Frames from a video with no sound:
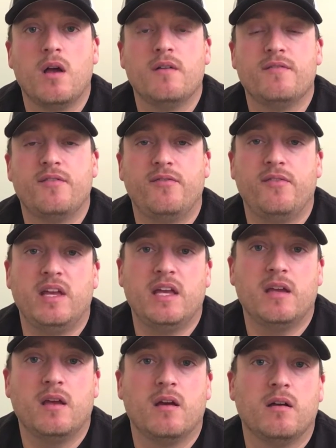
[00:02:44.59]

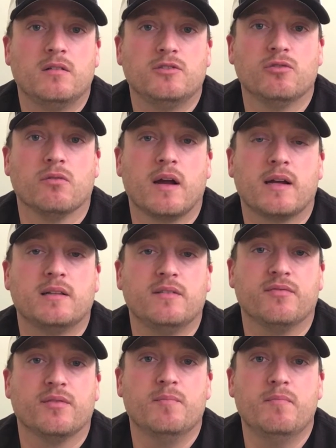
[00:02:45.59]
fee directly
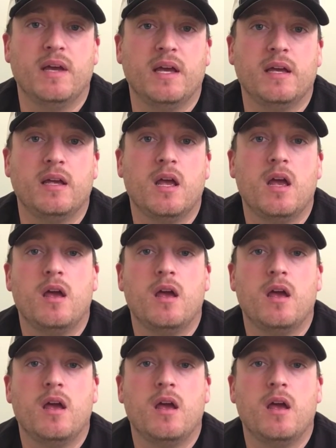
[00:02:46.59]
from me